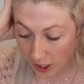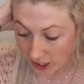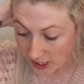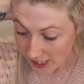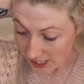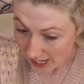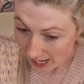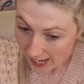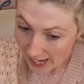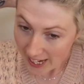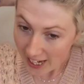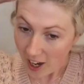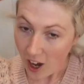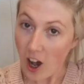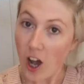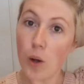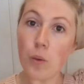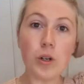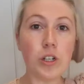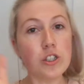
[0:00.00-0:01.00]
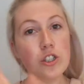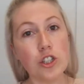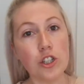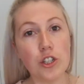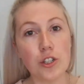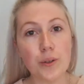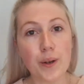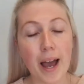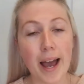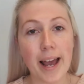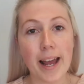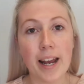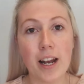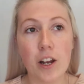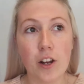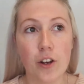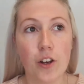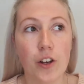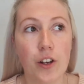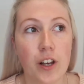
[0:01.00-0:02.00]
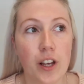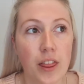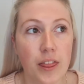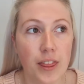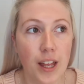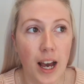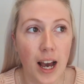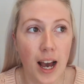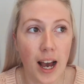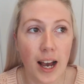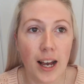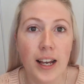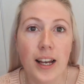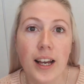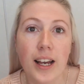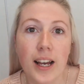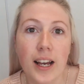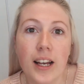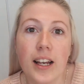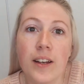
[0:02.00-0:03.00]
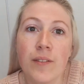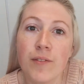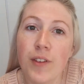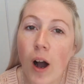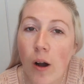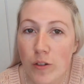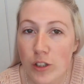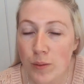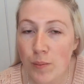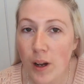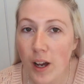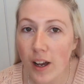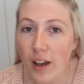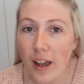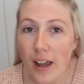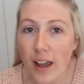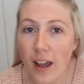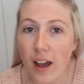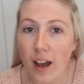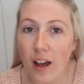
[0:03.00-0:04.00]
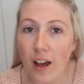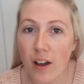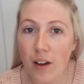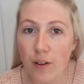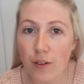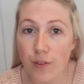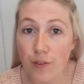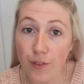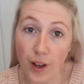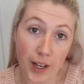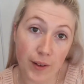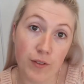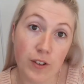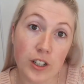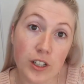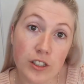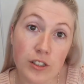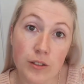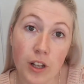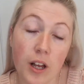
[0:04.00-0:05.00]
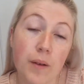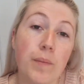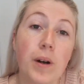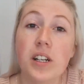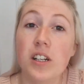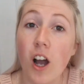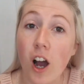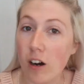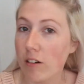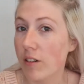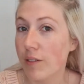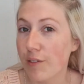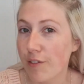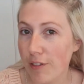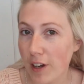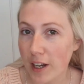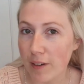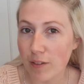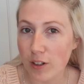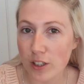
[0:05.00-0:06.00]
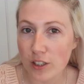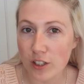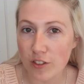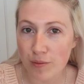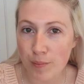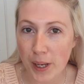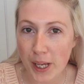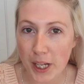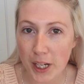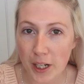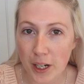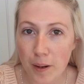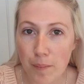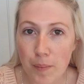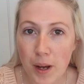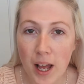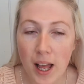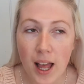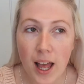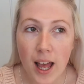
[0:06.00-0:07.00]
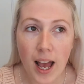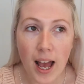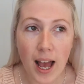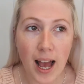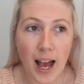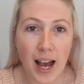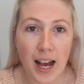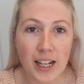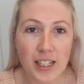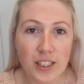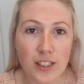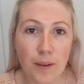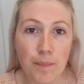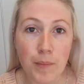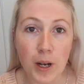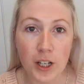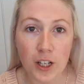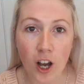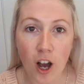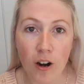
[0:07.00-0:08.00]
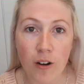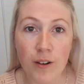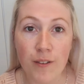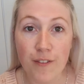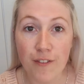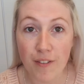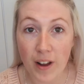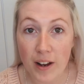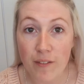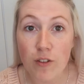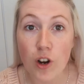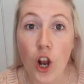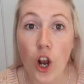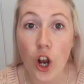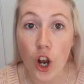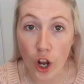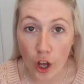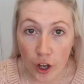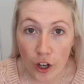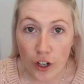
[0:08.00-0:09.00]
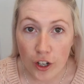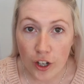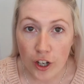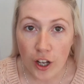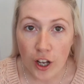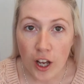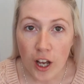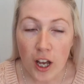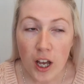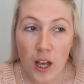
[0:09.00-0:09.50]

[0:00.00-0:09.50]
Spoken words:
Today I want to do a look that involves my favourites, like my current favourites of makeup and my current favourite look,